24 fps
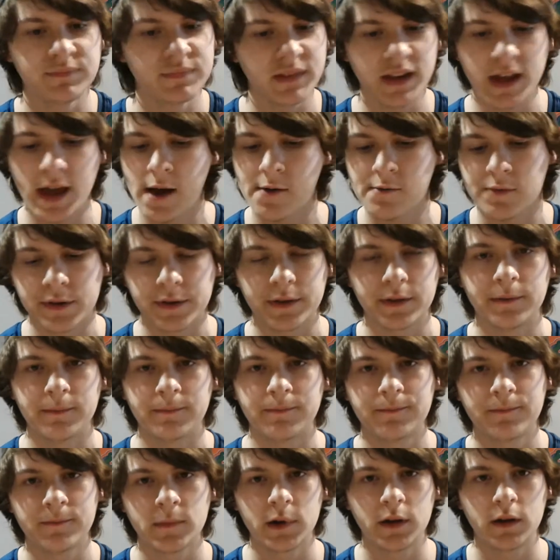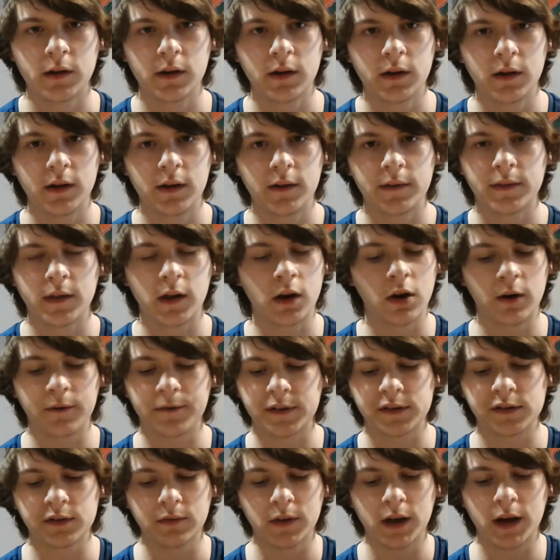Everything. That
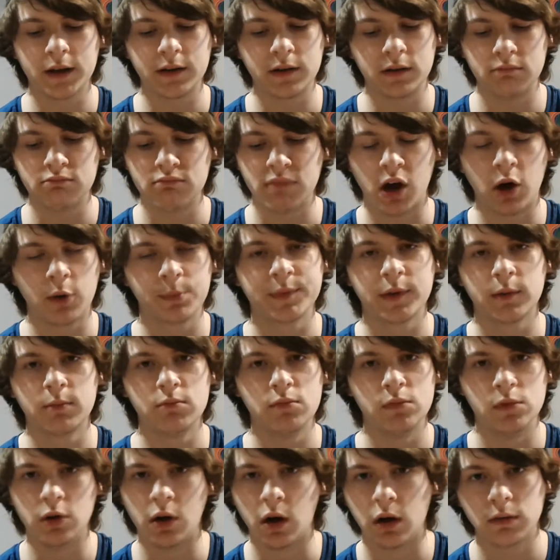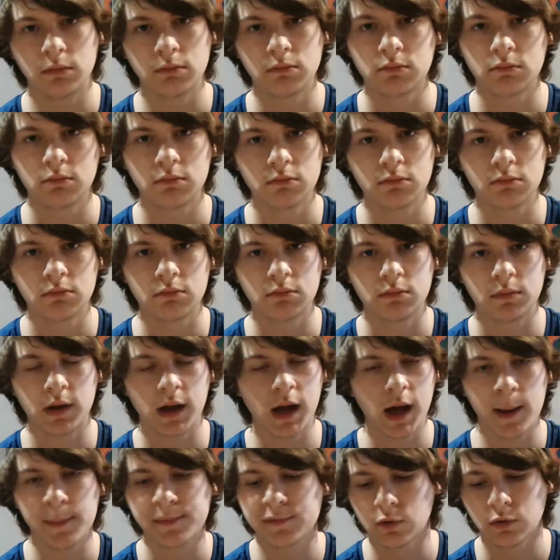offensive line helped them? None.
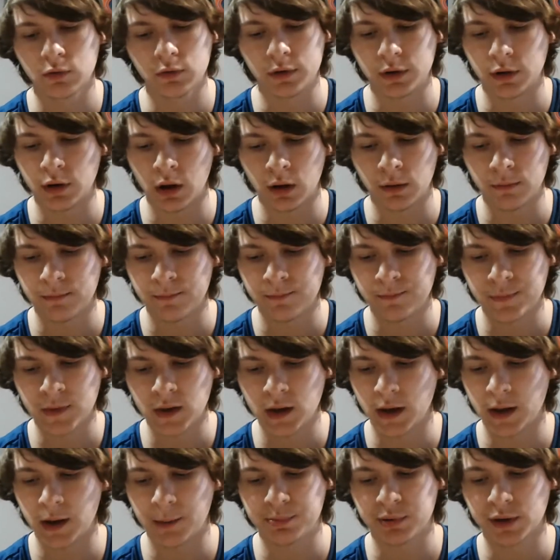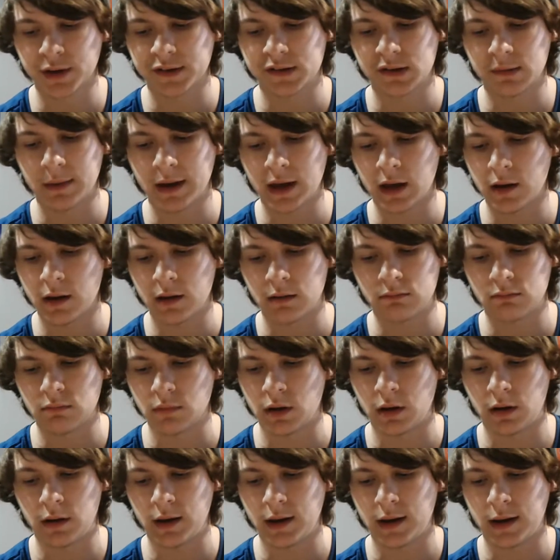Absolutely none. And to place them at
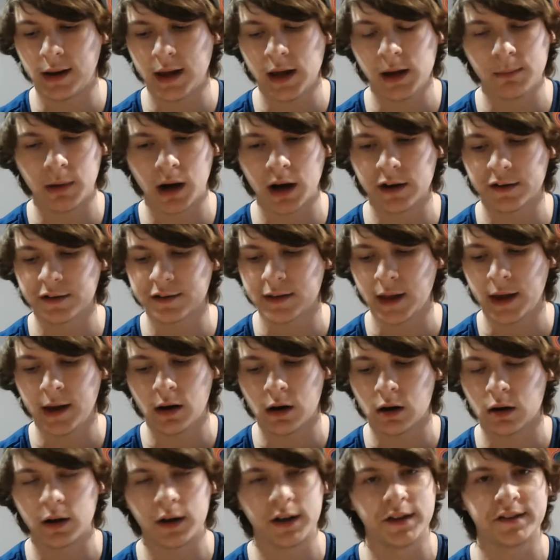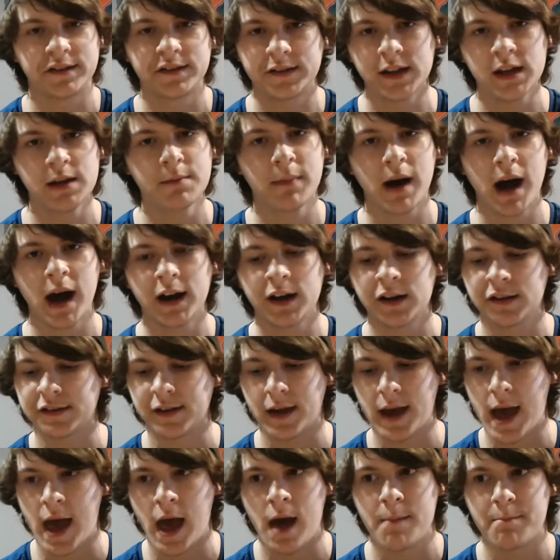an A-, they are a C-
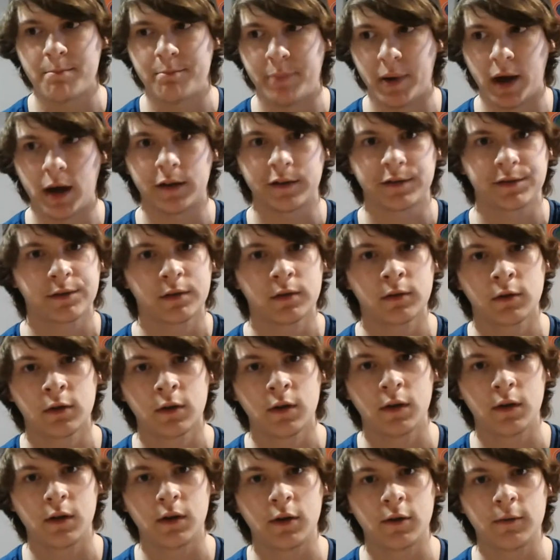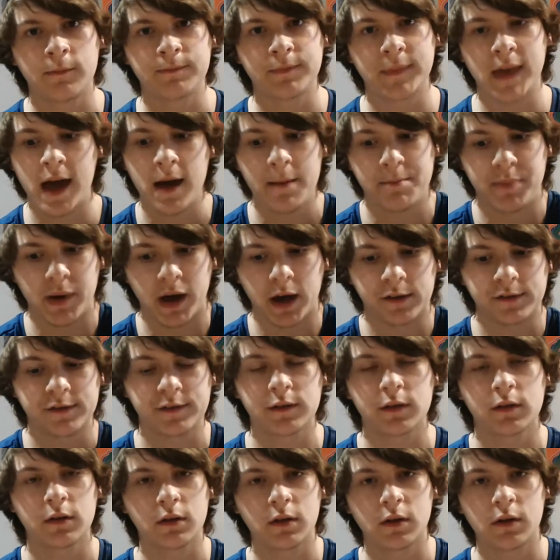at best. At
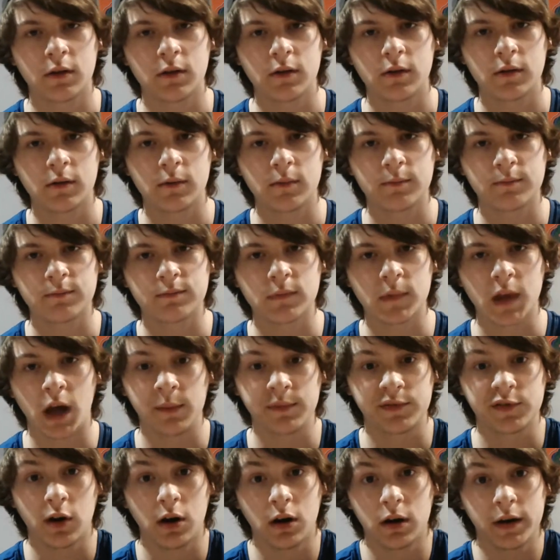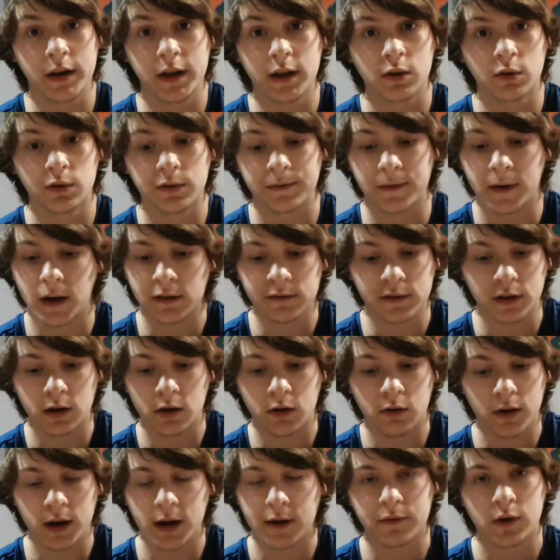best. I'm sorry, Eagles fans. I
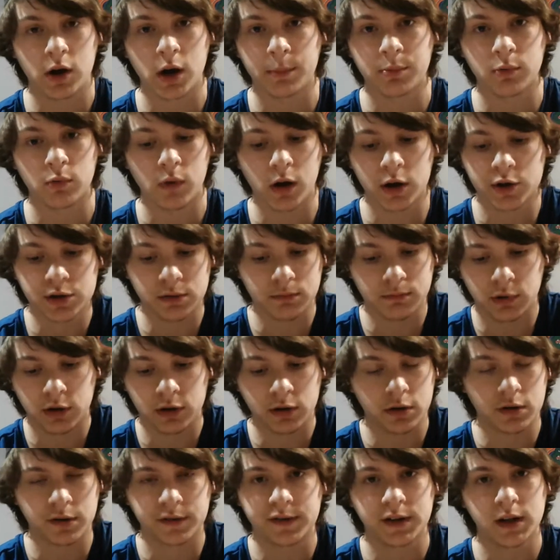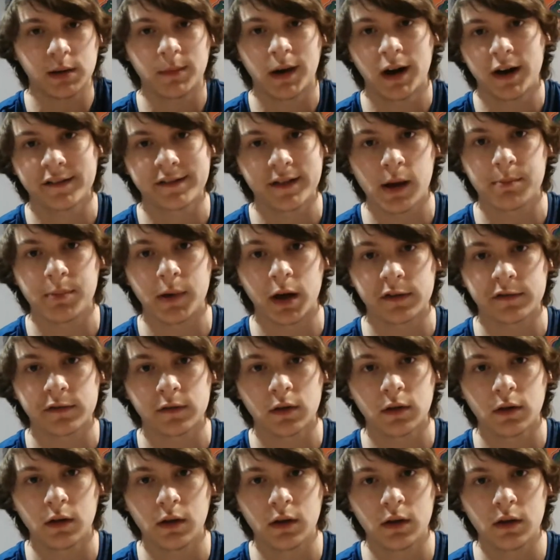know I have a couple watching, but you're a C- at best.
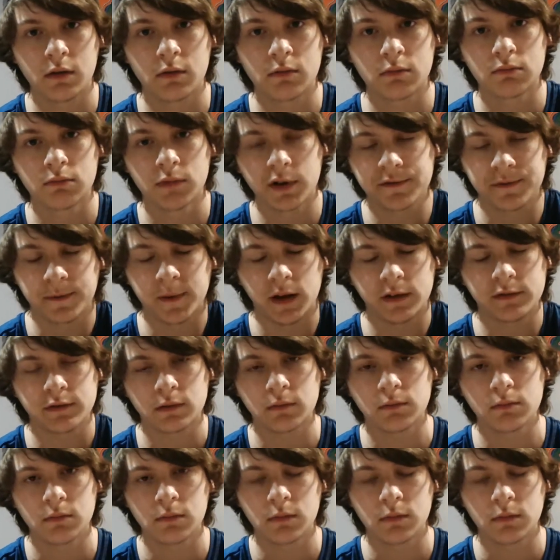Let's face it.